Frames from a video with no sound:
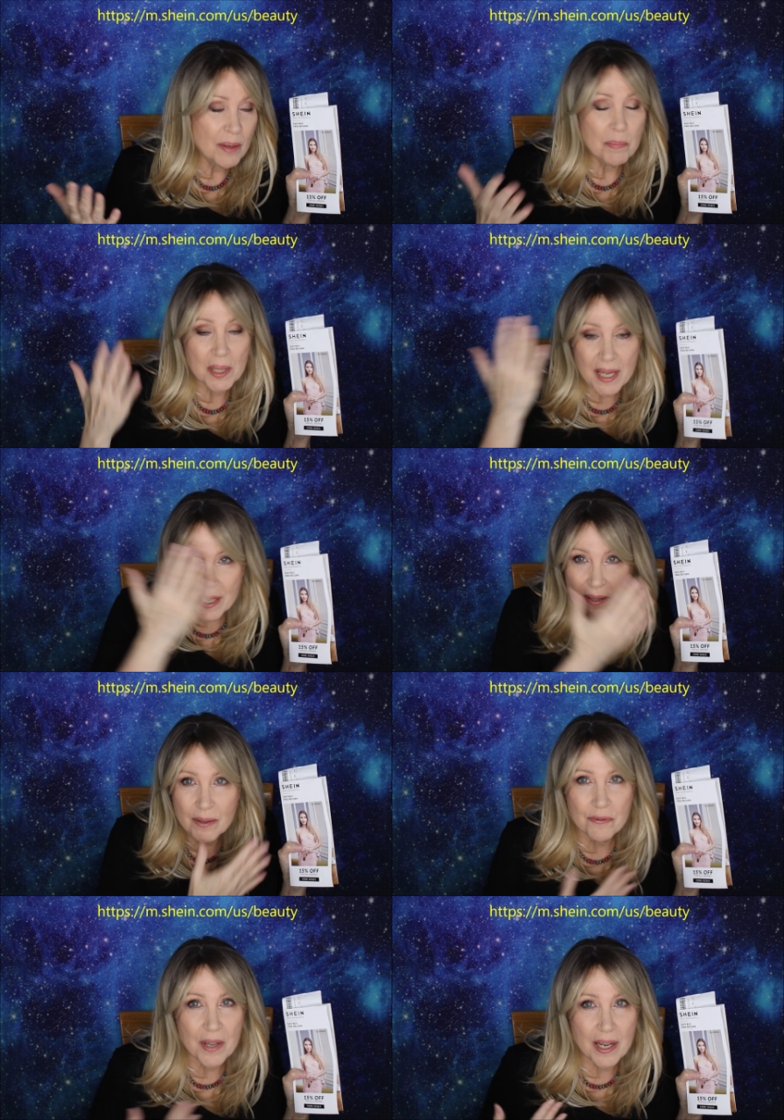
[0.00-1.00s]
plain
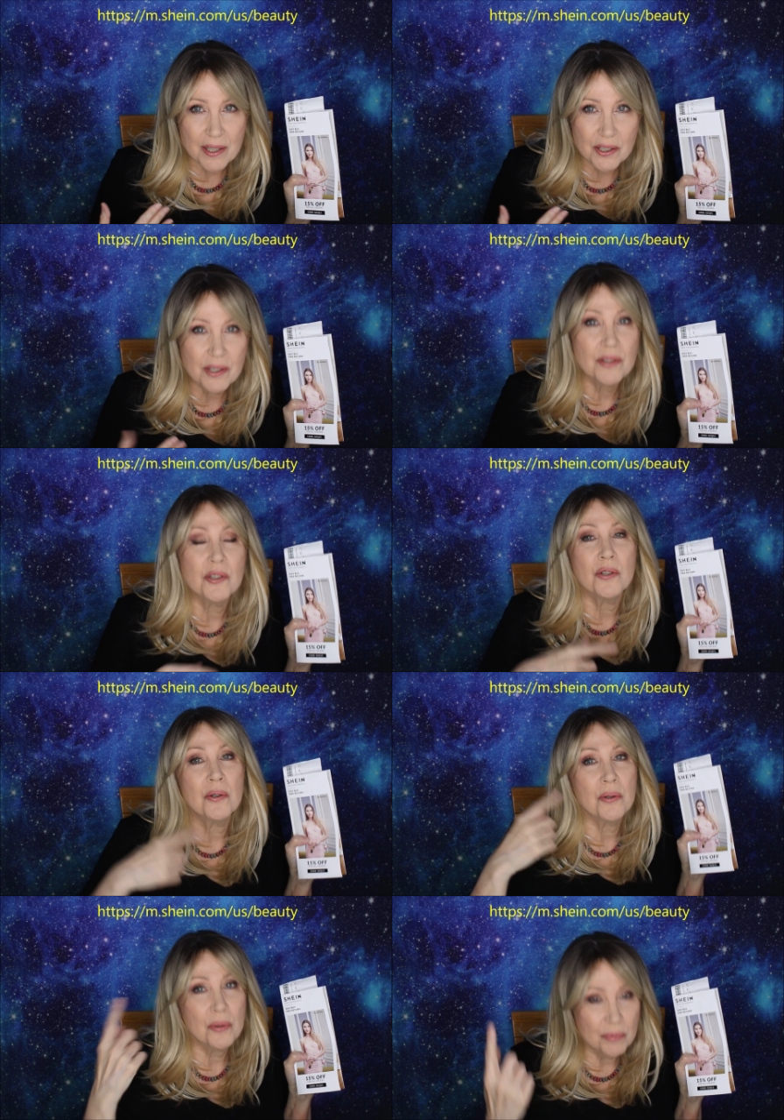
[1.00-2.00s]
face
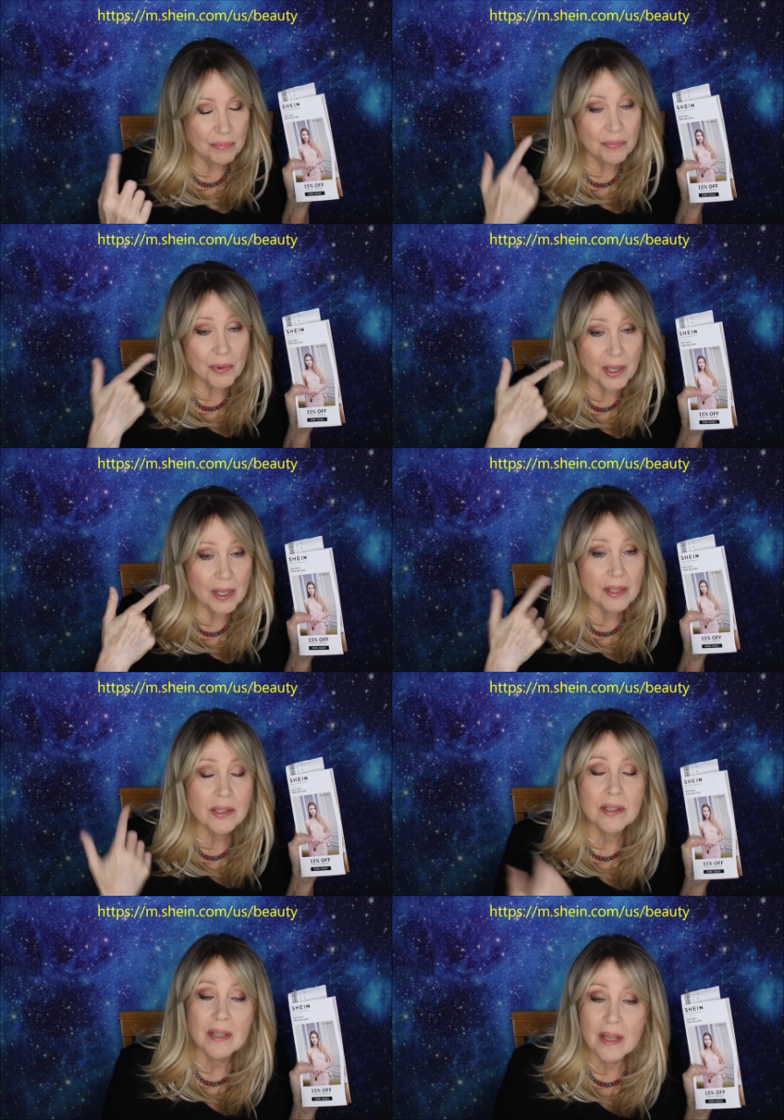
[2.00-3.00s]
to
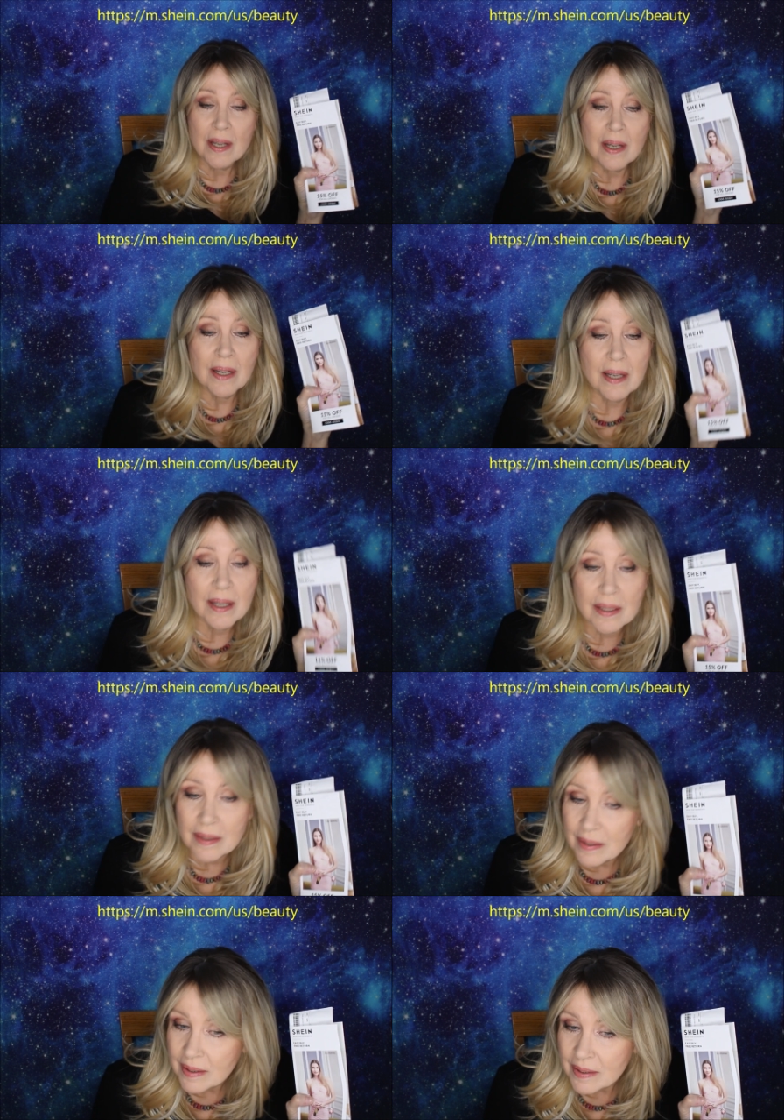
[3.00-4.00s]
this.
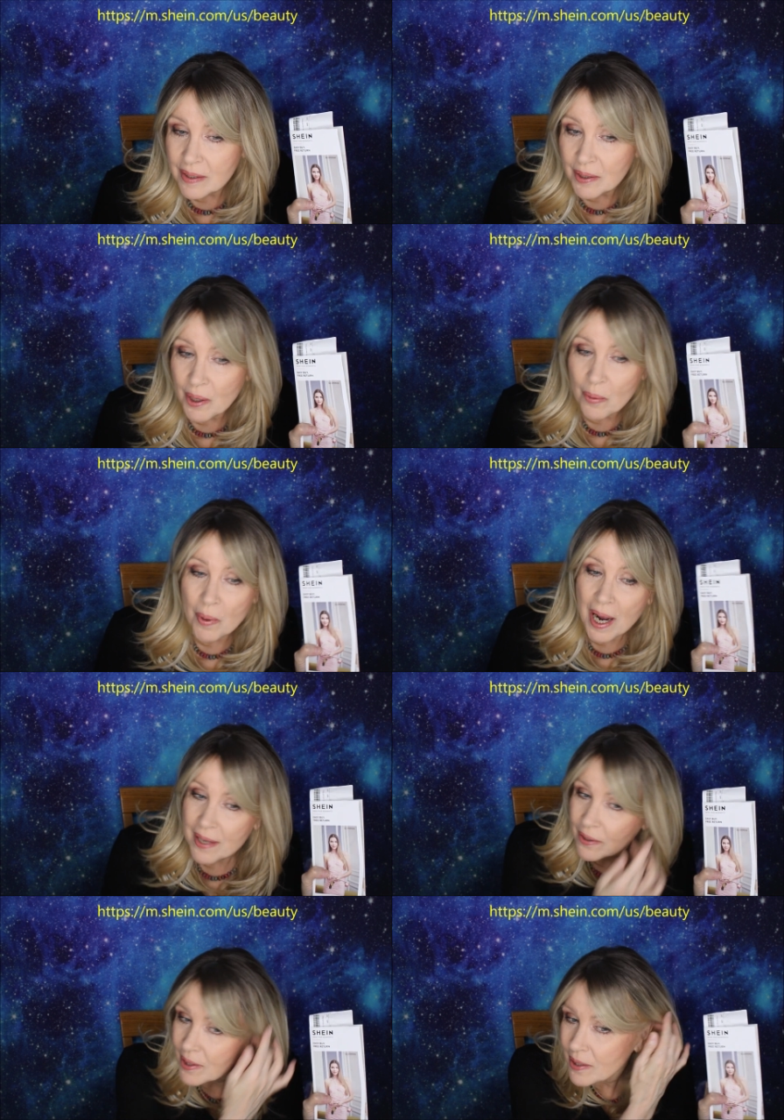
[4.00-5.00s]
And you know, I
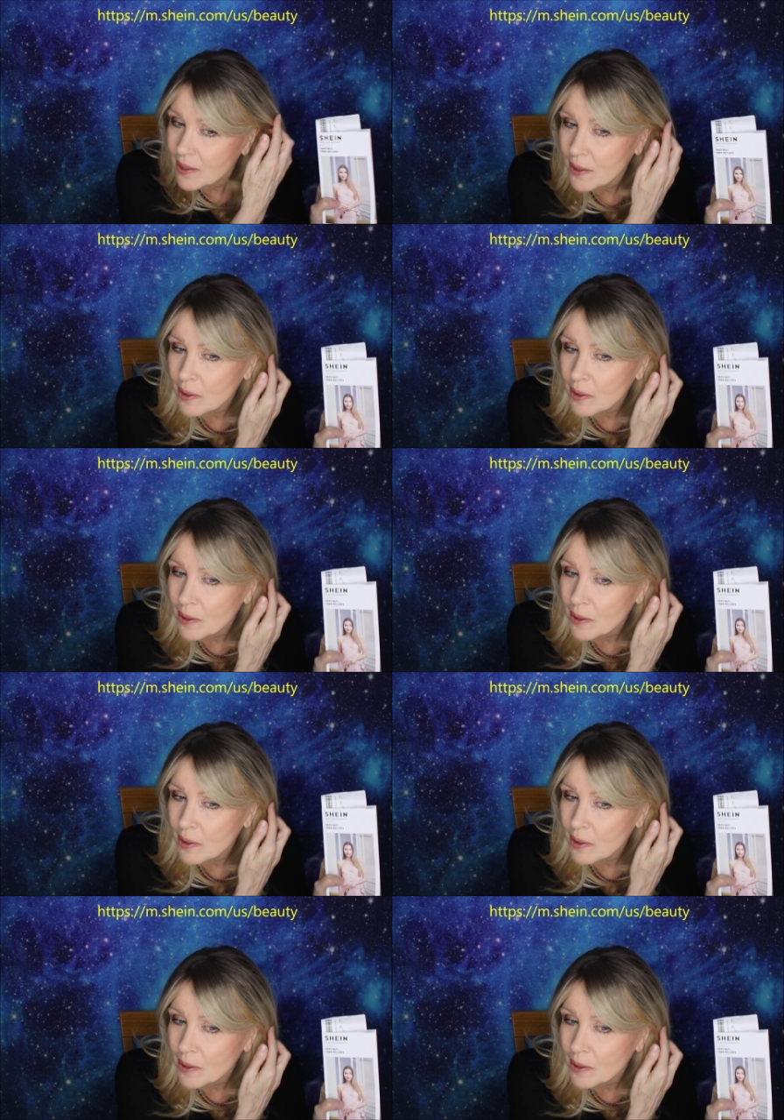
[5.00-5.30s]
think that